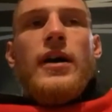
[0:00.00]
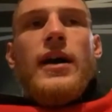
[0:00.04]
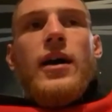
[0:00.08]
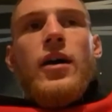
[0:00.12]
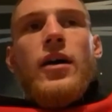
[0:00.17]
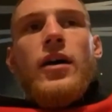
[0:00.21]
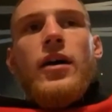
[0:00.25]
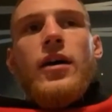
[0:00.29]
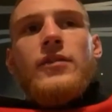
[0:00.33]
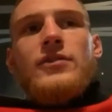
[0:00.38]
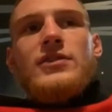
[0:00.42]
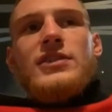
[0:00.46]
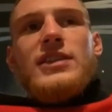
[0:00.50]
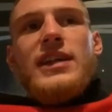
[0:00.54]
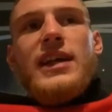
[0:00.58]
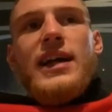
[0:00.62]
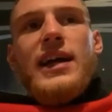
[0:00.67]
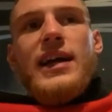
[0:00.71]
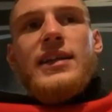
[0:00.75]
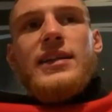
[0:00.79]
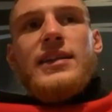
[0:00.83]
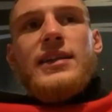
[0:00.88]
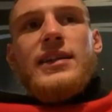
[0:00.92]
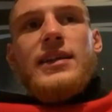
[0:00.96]
I obviously
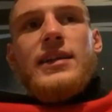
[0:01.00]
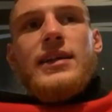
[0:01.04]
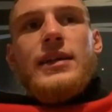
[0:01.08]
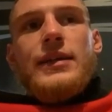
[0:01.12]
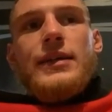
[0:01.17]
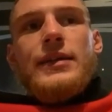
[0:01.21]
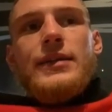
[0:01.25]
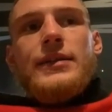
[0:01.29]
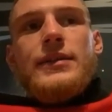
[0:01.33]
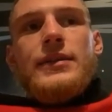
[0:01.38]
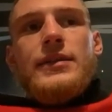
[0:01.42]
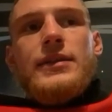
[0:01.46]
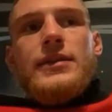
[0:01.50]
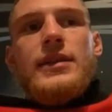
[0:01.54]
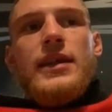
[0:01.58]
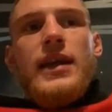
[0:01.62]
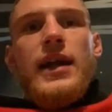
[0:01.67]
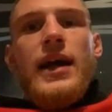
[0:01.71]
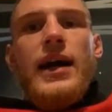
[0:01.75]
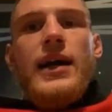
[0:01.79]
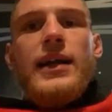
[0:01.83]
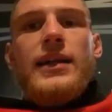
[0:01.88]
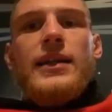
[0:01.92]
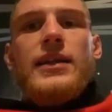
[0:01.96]
had the the
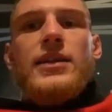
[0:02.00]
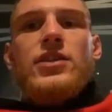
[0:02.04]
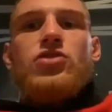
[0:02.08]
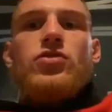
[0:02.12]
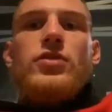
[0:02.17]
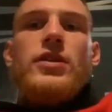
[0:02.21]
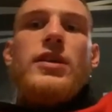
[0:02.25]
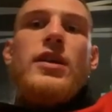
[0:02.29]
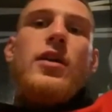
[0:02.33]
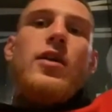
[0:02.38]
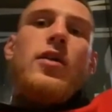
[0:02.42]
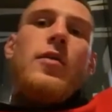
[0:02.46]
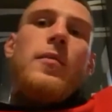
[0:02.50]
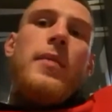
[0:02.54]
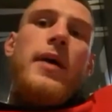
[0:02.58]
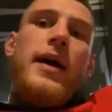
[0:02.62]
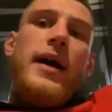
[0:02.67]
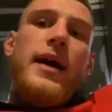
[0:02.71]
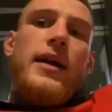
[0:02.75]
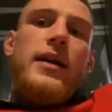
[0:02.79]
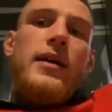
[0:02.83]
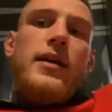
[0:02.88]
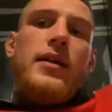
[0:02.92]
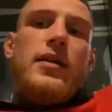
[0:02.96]
hand injury going
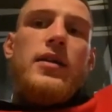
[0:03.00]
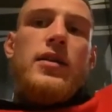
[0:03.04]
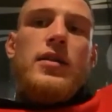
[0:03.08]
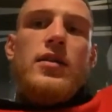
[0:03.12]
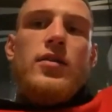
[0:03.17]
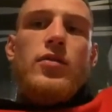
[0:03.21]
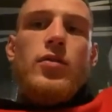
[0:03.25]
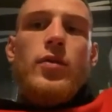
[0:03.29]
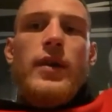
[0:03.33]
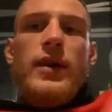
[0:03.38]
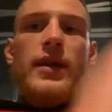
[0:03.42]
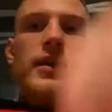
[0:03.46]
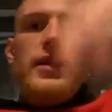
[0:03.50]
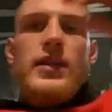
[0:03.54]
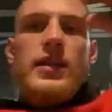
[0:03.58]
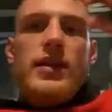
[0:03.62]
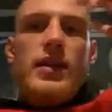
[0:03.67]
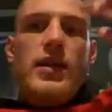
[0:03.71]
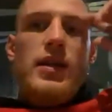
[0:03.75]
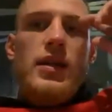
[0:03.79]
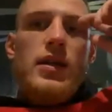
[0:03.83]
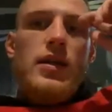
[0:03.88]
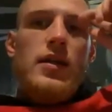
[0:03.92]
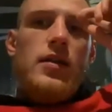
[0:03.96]
back
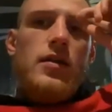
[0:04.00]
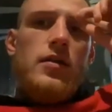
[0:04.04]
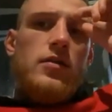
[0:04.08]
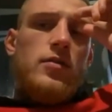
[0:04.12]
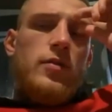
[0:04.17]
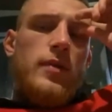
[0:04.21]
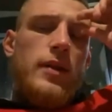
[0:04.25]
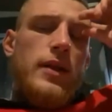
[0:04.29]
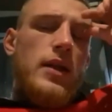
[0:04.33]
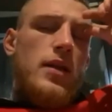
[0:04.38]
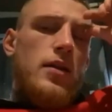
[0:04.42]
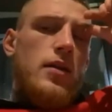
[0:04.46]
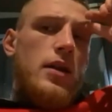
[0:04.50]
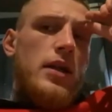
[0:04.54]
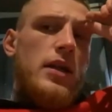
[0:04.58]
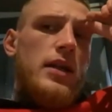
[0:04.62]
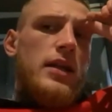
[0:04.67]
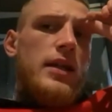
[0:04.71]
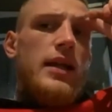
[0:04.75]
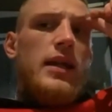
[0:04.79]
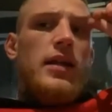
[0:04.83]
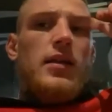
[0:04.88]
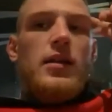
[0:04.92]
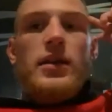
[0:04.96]
twenty
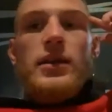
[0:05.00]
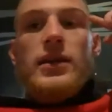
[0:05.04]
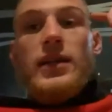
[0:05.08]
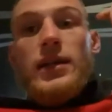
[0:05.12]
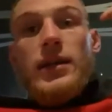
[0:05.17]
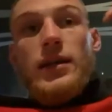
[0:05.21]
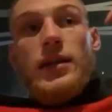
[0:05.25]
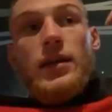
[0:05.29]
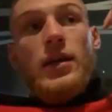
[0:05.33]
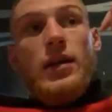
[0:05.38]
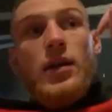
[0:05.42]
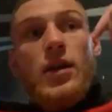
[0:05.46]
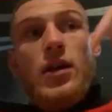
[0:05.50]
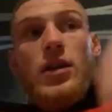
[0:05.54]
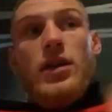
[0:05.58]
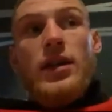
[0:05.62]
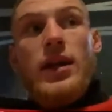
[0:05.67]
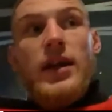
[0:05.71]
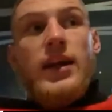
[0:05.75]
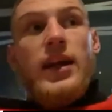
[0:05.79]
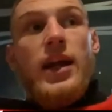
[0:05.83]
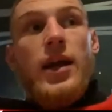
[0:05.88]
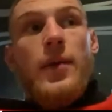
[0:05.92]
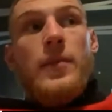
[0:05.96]
nineteen, I think.
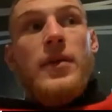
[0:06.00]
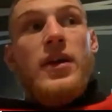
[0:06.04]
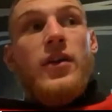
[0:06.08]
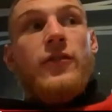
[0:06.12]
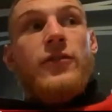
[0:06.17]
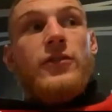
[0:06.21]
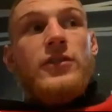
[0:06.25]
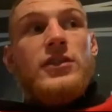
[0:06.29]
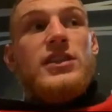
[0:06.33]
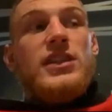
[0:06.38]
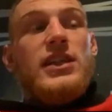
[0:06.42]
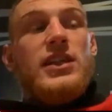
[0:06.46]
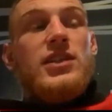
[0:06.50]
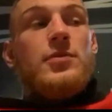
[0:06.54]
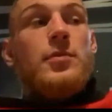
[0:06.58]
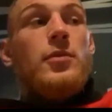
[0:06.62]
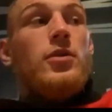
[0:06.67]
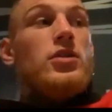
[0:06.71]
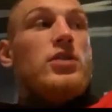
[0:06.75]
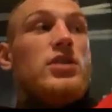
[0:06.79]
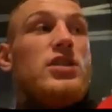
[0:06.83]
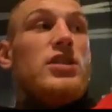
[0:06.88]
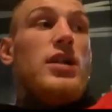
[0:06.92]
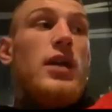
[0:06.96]
That kept me out for six
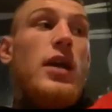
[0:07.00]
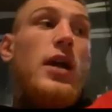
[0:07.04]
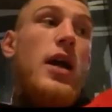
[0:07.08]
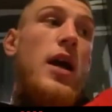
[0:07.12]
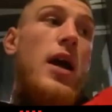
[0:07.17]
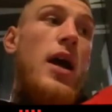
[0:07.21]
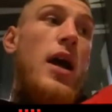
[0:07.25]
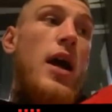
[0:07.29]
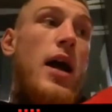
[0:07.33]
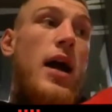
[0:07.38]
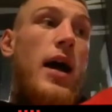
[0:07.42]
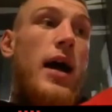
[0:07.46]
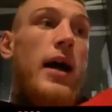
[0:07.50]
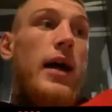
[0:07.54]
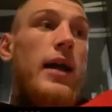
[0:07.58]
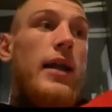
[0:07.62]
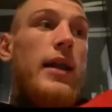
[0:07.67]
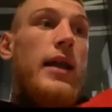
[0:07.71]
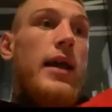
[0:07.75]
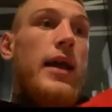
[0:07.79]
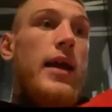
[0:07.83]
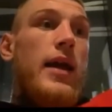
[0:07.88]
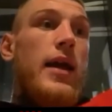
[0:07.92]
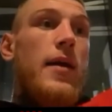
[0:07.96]
months. And
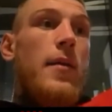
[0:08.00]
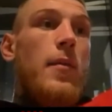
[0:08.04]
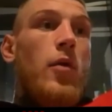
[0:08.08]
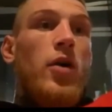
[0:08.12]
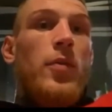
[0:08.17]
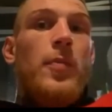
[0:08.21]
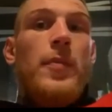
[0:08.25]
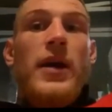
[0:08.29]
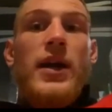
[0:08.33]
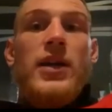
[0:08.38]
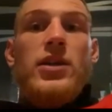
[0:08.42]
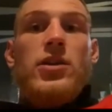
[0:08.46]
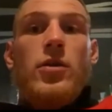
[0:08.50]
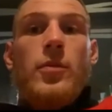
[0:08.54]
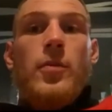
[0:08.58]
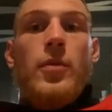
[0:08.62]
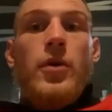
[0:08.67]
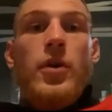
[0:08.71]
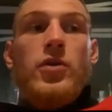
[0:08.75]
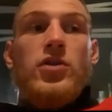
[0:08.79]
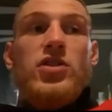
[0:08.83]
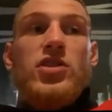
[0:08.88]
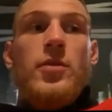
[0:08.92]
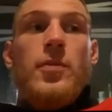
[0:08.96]
um, I picked up,
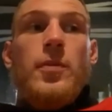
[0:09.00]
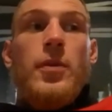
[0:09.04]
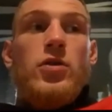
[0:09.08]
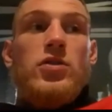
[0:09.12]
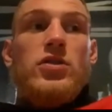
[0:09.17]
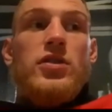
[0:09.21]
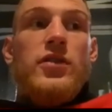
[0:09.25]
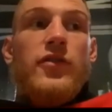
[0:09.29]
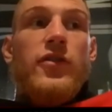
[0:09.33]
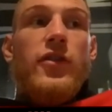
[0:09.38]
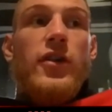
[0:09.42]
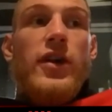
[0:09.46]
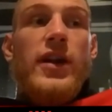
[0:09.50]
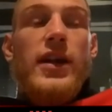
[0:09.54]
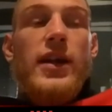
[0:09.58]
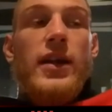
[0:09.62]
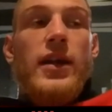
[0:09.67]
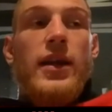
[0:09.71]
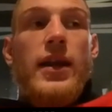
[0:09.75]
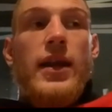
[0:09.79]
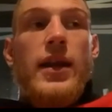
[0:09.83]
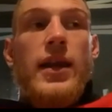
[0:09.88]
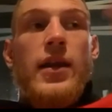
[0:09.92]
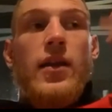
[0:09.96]
I was supposed to fight in,
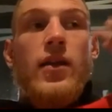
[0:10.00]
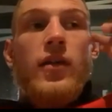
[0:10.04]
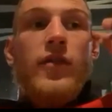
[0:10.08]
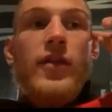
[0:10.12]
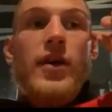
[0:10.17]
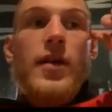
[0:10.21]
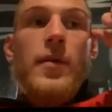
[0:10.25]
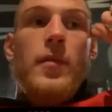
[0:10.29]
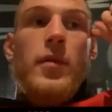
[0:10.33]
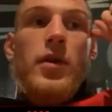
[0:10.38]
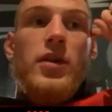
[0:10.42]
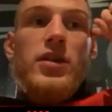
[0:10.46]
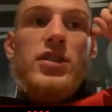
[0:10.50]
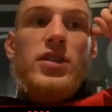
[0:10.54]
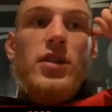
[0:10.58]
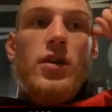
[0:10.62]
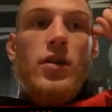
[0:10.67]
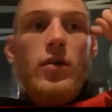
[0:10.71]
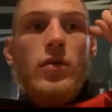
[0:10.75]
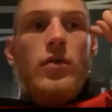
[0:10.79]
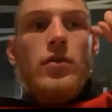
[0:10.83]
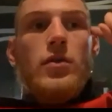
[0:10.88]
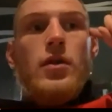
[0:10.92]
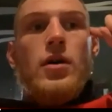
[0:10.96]
in November. So
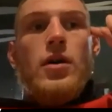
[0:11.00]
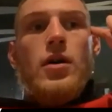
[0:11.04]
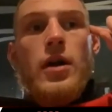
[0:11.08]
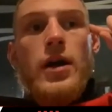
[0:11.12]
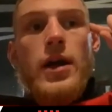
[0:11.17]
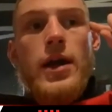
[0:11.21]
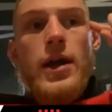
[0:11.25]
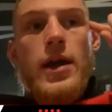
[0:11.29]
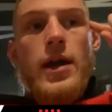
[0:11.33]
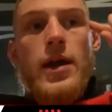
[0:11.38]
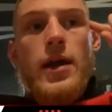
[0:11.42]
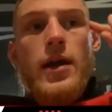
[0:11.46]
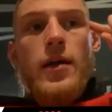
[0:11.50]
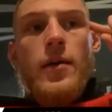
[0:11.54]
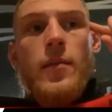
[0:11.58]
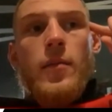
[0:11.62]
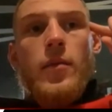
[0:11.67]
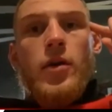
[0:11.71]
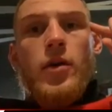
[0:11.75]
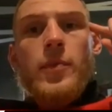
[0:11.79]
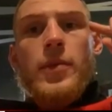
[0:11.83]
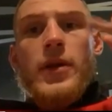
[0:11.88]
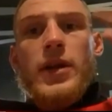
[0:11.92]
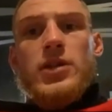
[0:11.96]
um,
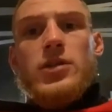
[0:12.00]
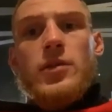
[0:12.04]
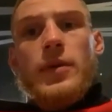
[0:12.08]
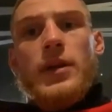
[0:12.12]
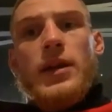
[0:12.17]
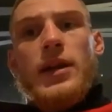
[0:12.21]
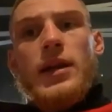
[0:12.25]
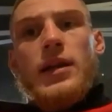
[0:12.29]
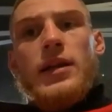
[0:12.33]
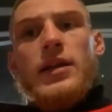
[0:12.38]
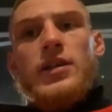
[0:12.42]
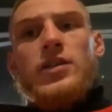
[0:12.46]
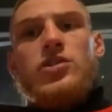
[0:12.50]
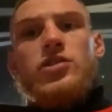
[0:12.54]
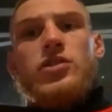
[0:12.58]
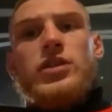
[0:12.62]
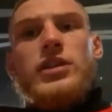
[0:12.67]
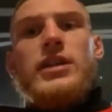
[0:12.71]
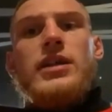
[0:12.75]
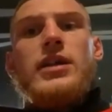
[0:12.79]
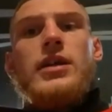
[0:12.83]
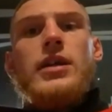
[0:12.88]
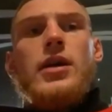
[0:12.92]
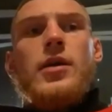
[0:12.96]
I picked up a little injury
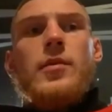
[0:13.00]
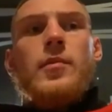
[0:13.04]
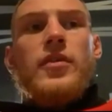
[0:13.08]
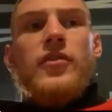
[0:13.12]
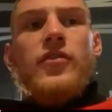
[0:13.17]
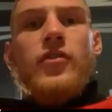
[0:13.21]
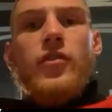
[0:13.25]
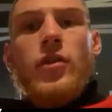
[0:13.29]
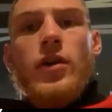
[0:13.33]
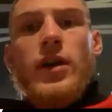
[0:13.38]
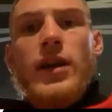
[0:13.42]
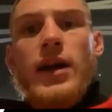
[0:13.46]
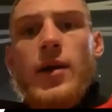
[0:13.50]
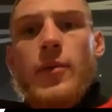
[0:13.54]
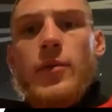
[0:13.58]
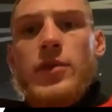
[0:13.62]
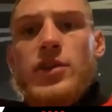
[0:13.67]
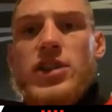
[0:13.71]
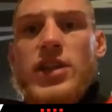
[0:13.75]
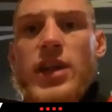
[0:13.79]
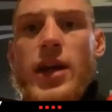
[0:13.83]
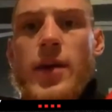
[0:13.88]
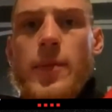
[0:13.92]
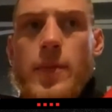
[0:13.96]
before that,
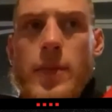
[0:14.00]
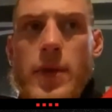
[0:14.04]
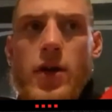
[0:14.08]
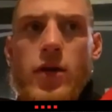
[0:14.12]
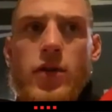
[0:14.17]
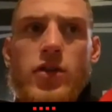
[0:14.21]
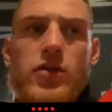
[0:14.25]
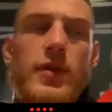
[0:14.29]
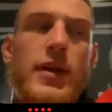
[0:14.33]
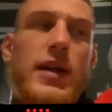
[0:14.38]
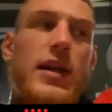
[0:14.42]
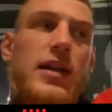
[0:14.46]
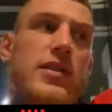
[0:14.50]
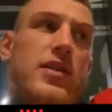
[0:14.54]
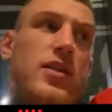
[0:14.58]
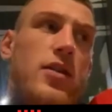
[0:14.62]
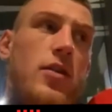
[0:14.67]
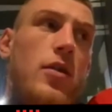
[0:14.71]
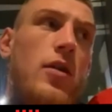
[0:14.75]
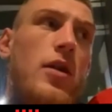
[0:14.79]
which kept me out as well. So